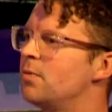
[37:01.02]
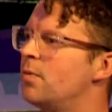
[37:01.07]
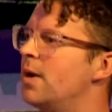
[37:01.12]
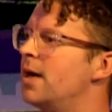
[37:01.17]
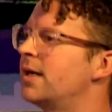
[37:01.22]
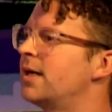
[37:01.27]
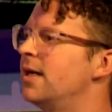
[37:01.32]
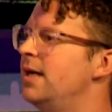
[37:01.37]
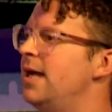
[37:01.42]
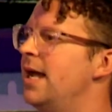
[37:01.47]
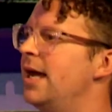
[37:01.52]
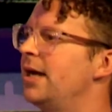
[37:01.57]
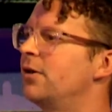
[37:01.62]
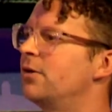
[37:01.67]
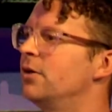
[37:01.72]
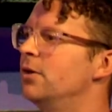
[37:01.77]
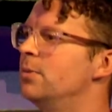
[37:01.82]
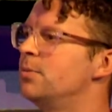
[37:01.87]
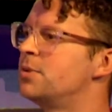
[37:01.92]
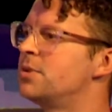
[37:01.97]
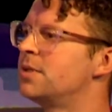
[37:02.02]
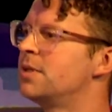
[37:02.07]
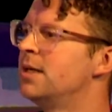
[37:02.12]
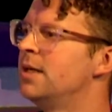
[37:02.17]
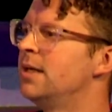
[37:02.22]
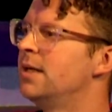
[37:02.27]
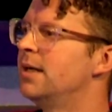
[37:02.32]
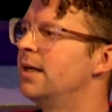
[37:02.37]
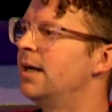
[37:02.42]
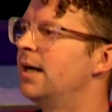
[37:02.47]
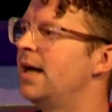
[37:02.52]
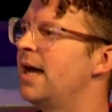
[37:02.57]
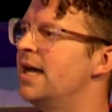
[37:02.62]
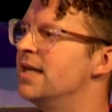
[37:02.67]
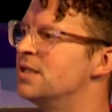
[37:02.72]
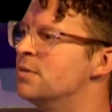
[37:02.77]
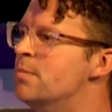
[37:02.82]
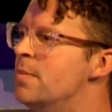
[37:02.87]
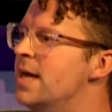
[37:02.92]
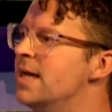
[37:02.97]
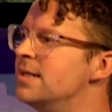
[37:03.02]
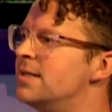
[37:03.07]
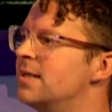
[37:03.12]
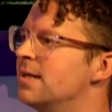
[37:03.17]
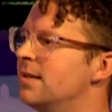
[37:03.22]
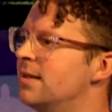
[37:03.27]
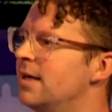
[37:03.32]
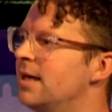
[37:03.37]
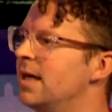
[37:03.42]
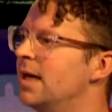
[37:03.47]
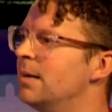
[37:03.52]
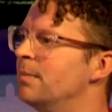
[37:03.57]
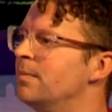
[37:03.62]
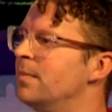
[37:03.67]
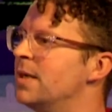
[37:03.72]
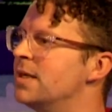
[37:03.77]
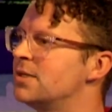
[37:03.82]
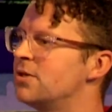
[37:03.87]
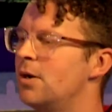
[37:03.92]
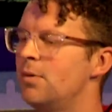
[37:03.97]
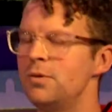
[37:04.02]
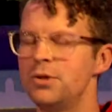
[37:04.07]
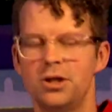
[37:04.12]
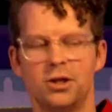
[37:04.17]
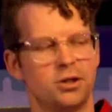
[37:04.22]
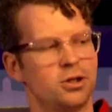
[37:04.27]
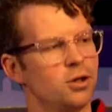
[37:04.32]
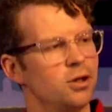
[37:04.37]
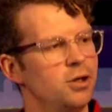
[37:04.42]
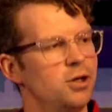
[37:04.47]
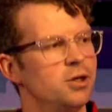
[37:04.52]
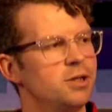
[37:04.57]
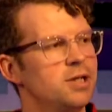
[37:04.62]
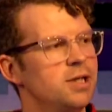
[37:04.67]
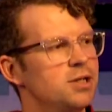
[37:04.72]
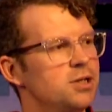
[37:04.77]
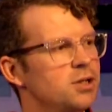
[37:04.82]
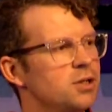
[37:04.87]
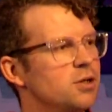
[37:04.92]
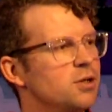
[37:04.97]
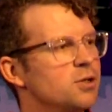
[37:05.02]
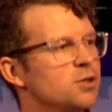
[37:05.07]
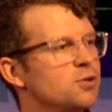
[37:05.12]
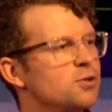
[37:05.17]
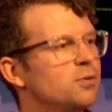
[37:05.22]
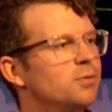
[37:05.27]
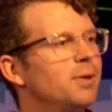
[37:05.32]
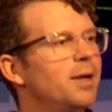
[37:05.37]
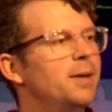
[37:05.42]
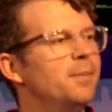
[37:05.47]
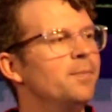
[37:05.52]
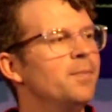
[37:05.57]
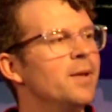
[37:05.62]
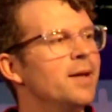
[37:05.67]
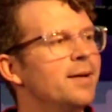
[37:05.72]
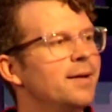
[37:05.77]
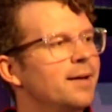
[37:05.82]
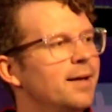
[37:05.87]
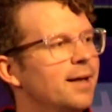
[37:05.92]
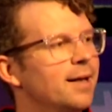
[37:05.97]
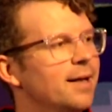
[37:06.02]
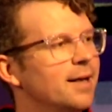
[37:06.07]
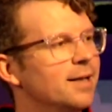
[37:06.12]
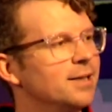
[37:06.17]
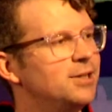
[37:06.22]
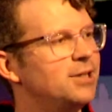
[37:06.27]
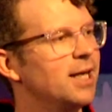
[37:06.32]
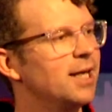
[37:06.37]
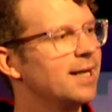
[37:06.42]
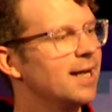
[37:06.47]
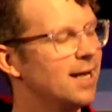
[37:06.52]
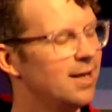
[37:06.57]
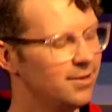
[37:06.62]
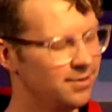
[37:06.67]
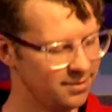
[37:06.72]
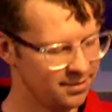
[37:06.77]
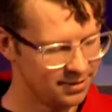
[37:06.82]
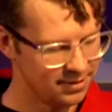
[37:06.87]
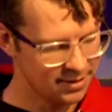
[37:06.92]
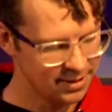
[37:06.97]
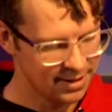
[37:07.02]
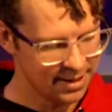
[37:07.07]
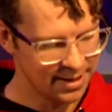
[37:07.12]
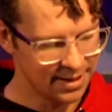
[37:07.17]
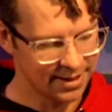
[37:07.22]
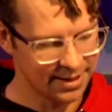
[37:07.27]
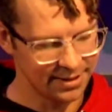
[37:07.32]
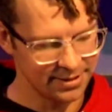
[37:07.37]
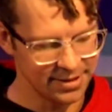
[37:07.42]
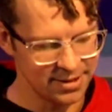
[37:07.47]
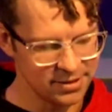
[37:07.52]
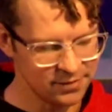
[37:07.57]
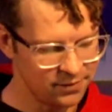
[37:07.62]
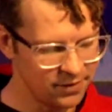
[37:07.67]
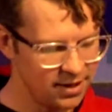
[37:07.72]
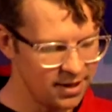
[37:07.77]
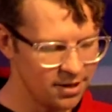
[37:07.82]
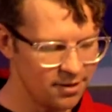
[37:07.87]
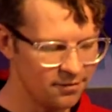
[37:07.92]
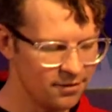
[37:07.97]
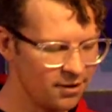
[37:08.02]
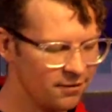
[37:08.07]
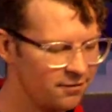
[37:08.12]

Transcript: what Connect Groups has meant to them. And so I want you to turn your attention to the screen and check out these video of our